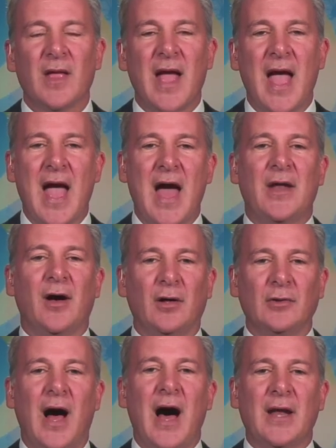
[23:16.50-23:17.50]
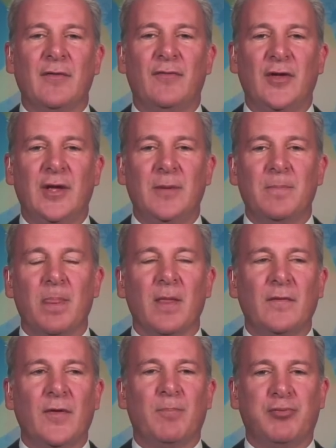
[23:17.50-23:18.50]
And a lot of the,
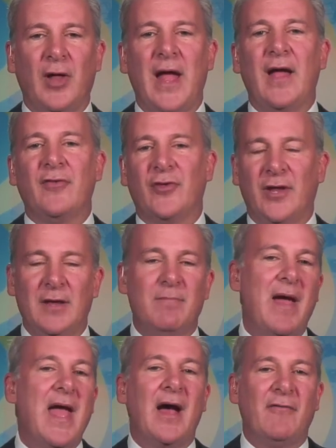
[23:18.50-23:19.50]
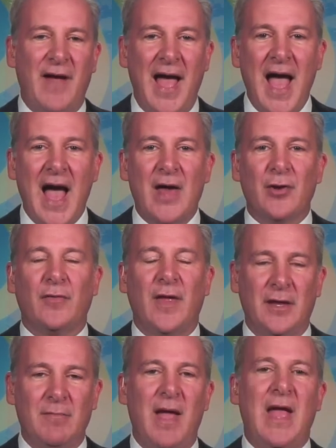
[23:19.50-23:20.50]
the plans that he may have had or that
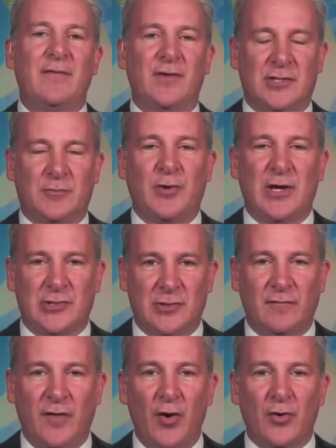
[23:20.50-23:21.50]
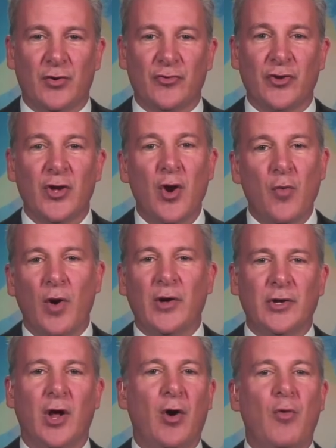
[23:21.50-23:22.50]
he may have expressed to voters, well,
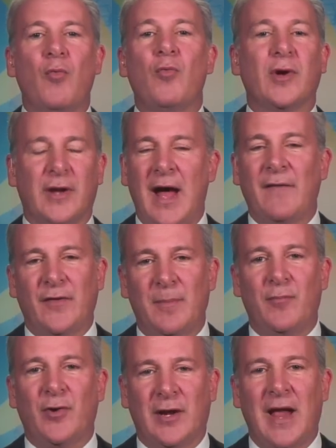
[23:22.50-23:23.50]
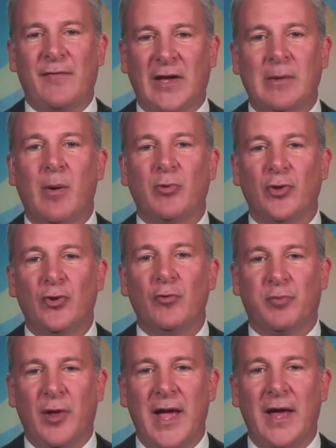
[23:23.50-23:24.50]
you know, we're gonna have to we're gonna have to come up with a new
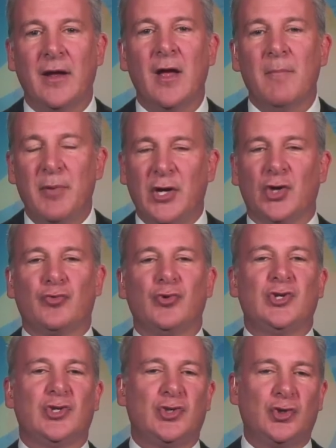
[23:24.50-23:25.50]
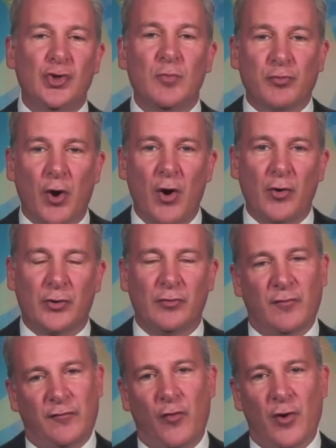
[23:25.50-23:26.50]
plan because we're just too broke to
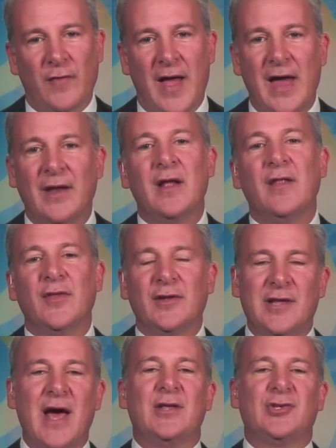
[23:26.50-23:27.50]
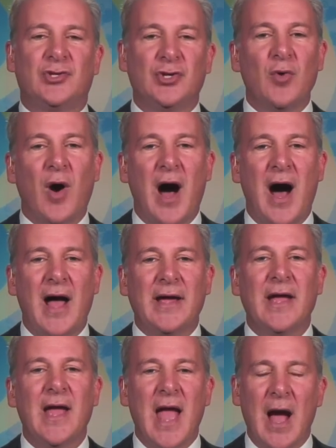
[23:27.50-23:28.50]
afford that. The debt is too high,
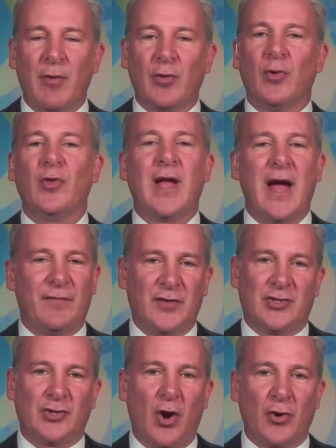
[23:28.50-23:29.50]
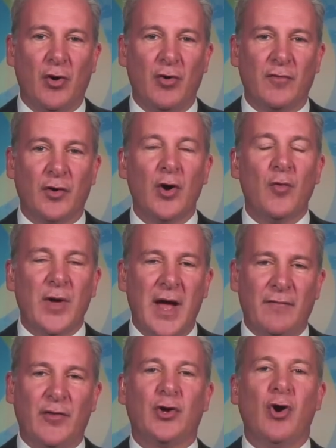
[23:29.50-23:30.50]
and we really have to start over. We
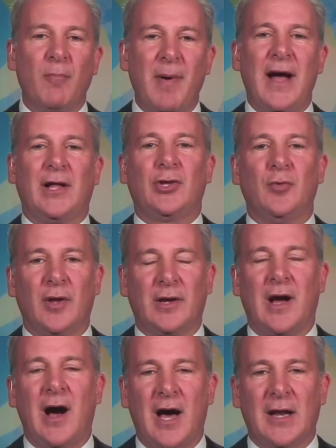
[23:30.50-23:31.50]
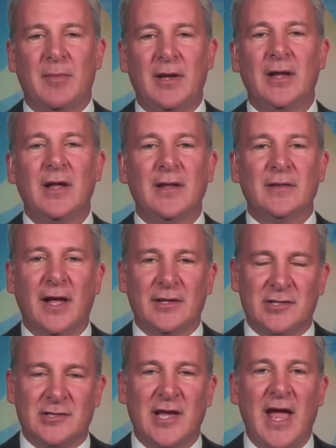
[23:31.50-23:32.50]
have to go back to an economy that
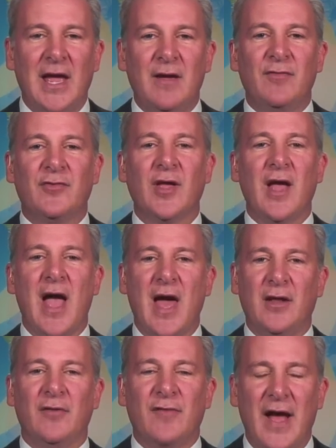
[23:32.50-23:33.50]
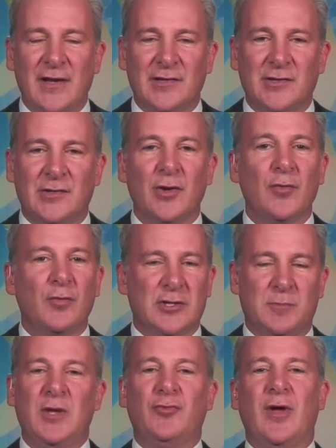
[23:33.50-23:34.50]
saves and invests,
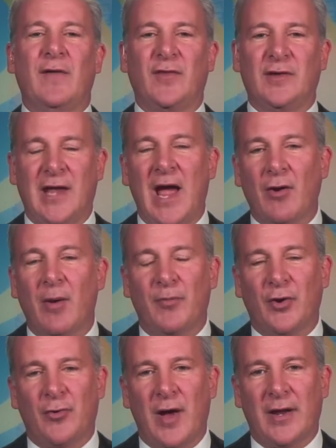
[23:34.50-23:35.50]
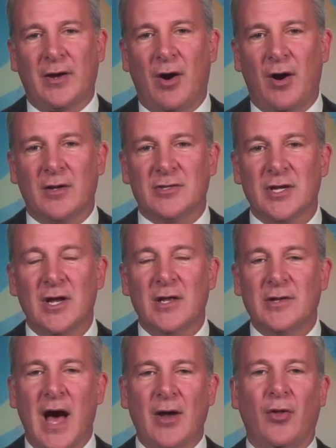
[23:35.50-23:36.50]
which means we have to tear up the credit cards,
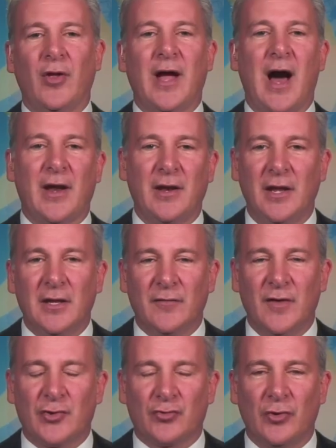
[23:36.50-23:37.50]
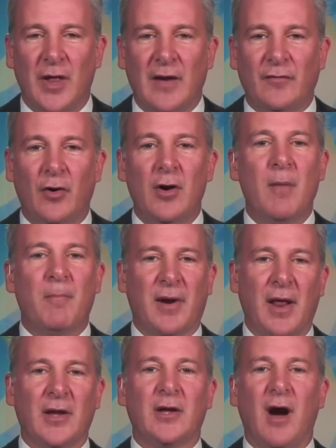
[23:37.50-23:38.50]
not only on an individual level, but
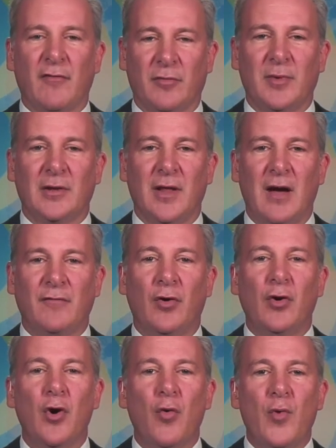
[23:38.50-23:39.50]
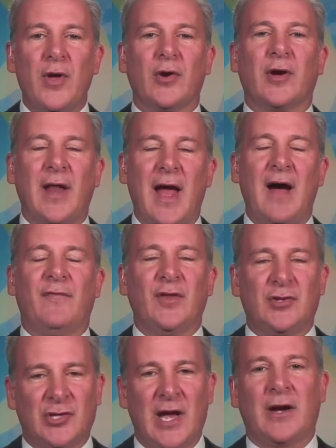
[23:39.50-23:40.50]
on a government level. We are going to have to
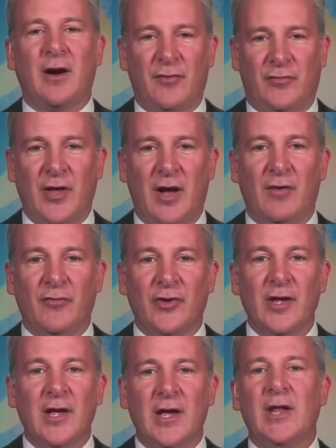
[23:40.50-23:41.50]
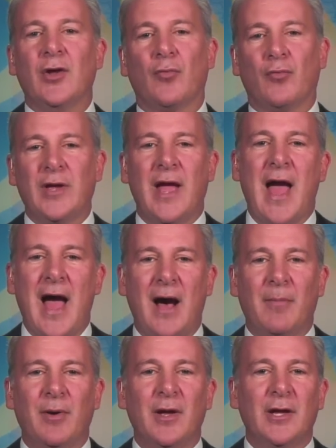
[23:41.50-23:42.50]
check ourselves into
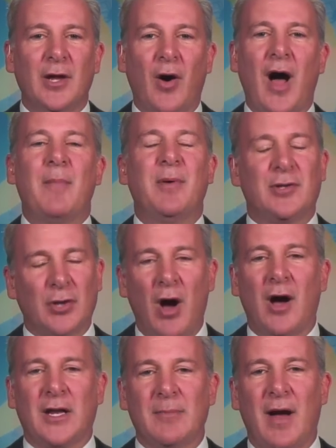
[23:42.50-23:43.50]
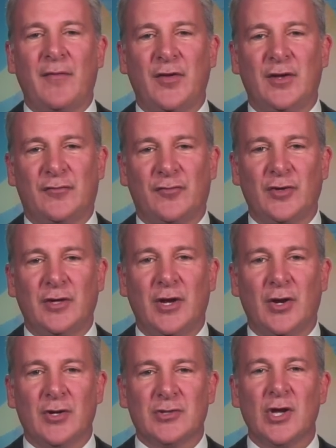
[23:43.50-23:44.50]
rehab. You know, I've been talking about this for
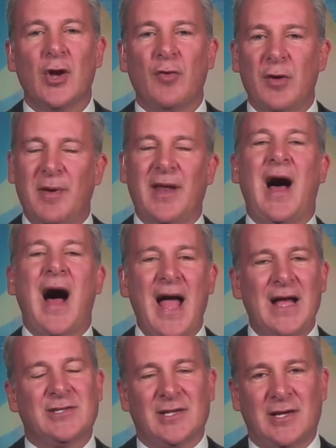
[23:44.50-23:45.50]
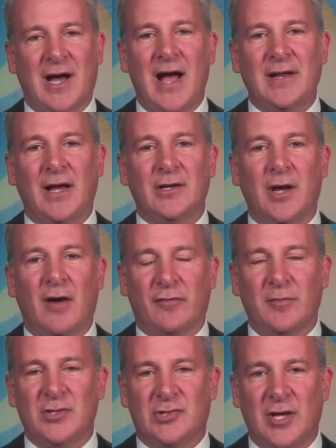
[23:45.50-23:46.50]
years. We've been high as a kite on
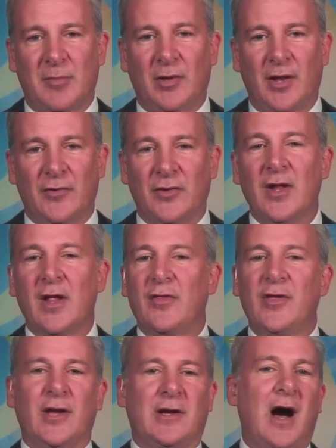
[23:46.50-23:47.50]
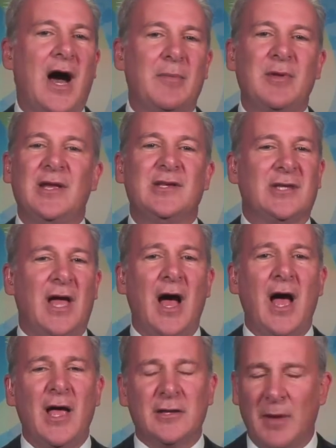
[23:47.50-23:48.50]
government stimulus. The economy is
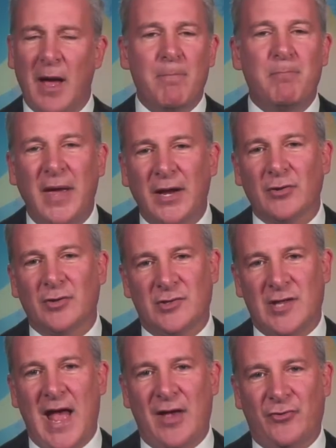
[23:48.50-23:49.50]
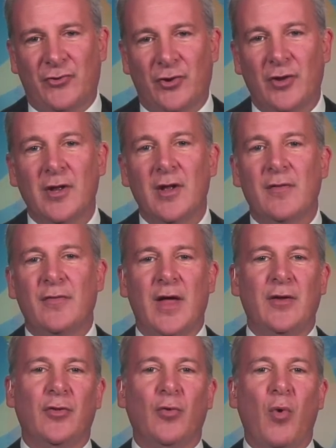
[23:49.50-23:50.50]
a bigger disaster
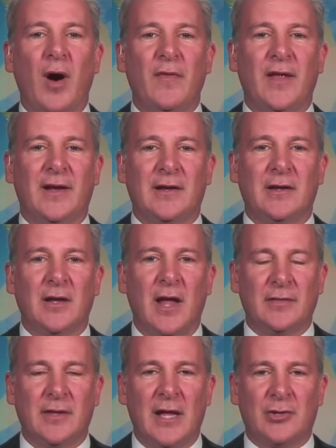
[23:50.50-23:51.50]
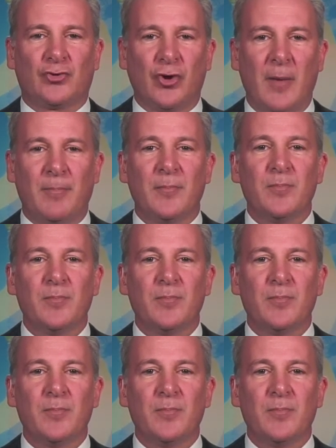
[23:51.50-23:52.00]
than the one that, that, that Trump